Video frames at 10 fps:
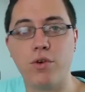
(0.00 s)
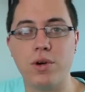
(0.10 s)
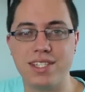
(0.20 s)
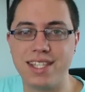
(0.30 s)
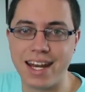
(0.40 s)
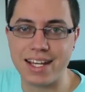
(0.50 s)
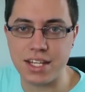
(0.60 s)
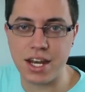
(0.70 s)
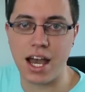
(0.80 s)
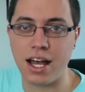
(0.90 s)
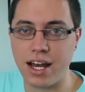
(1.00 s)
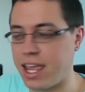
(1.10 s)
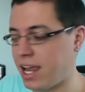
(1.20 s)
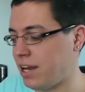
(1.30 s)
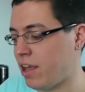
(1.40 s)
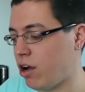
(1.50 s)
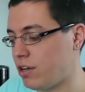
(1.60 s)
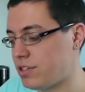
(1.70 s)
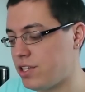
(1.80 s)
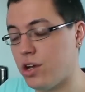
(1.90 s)
But of course, that is not it. They
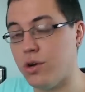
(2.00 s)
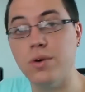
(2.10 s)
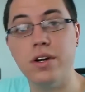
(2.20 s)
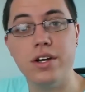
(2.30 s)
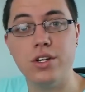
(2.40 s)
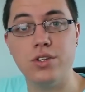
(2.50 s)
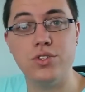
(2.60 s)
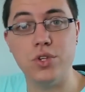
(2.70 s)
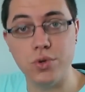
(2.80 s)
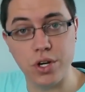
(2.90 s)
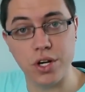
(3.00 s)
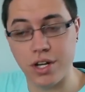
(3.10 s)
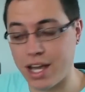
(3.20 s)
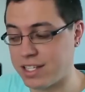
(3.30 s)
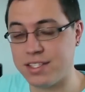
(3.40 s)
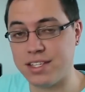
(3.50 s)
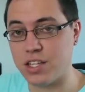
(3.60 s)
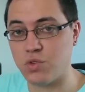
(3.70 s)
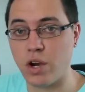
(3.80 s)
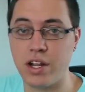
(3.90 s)
also do good, as it
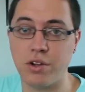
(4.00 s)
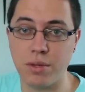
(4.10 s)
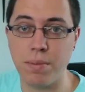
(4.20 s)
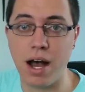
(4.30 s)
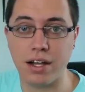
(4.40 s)
says right here in the